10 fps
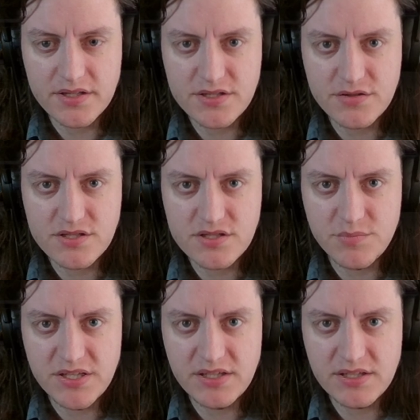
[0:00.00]
So
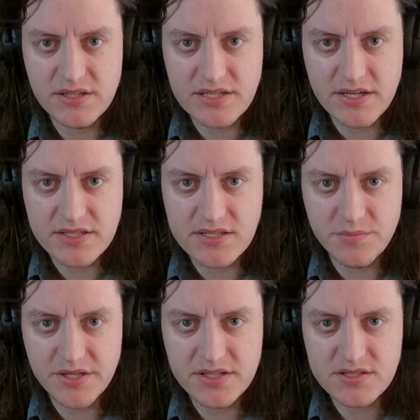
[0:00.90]
Sabine attacks the
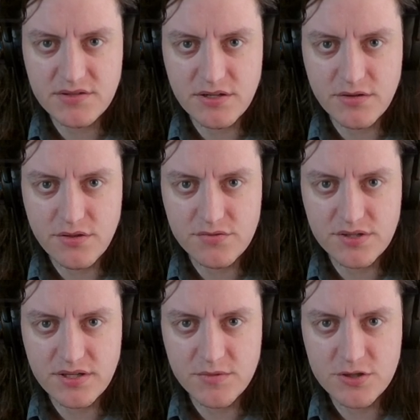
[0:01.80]
base, another 3
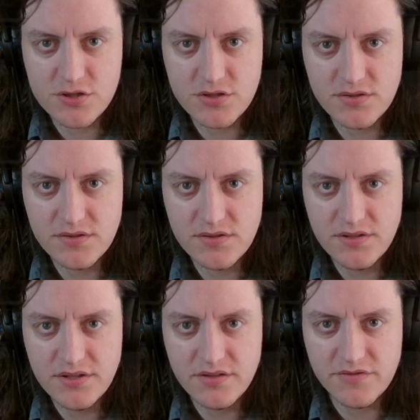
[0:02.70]
damage.
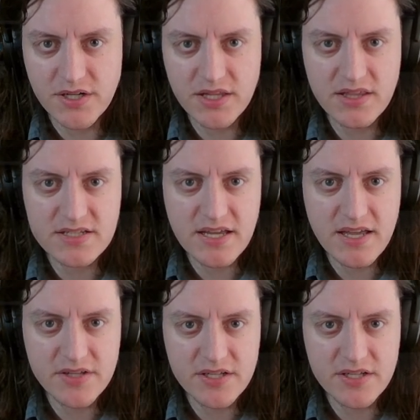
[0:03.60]
The funny thing is I have